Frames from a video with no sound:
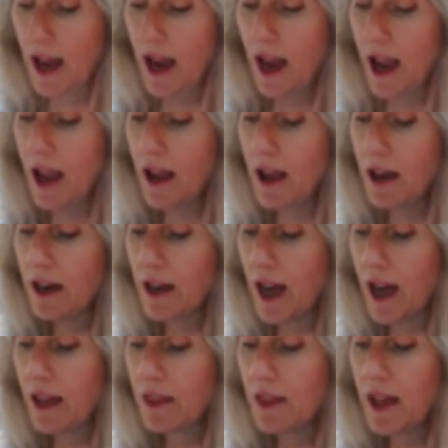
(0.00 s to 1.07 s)
And
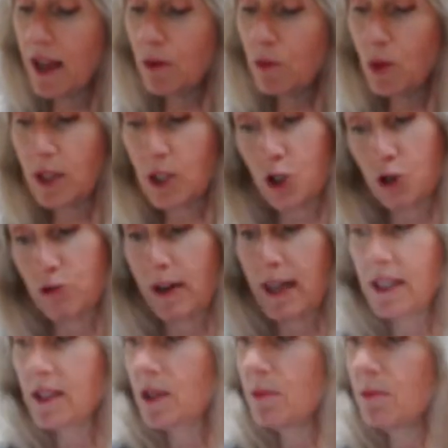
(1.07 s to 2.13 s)
I then want to
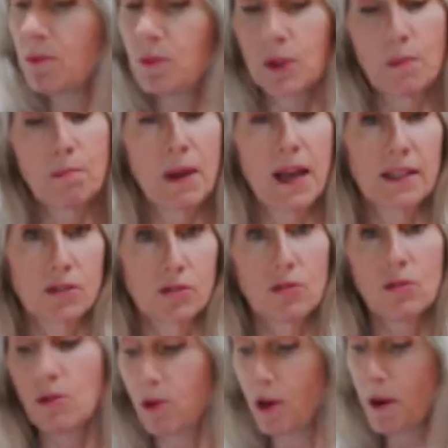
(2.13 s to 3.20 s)
trace them with a
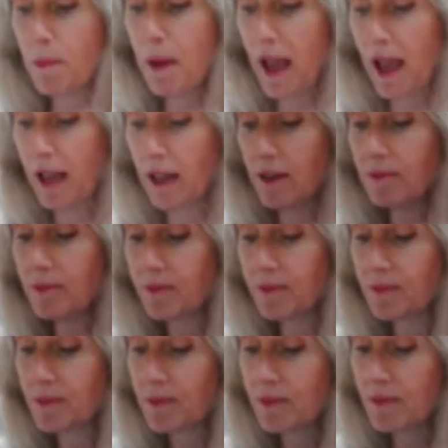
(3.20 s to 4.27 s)
pencil or a pen,
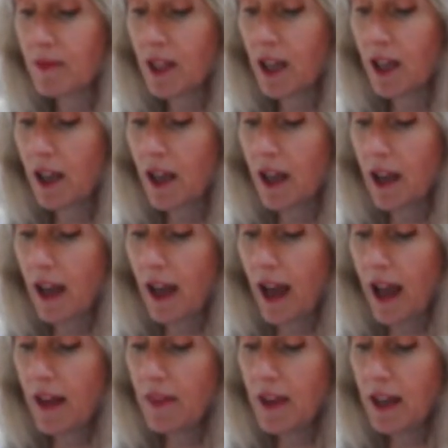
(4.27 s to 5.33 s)

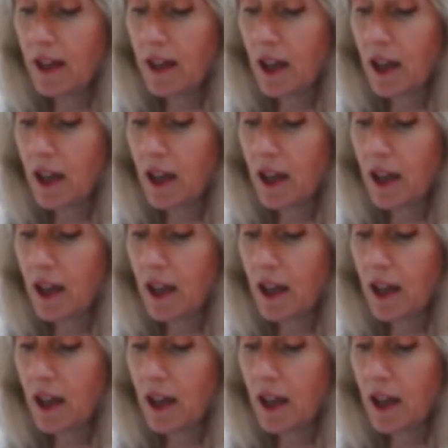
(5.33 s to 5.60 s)
and then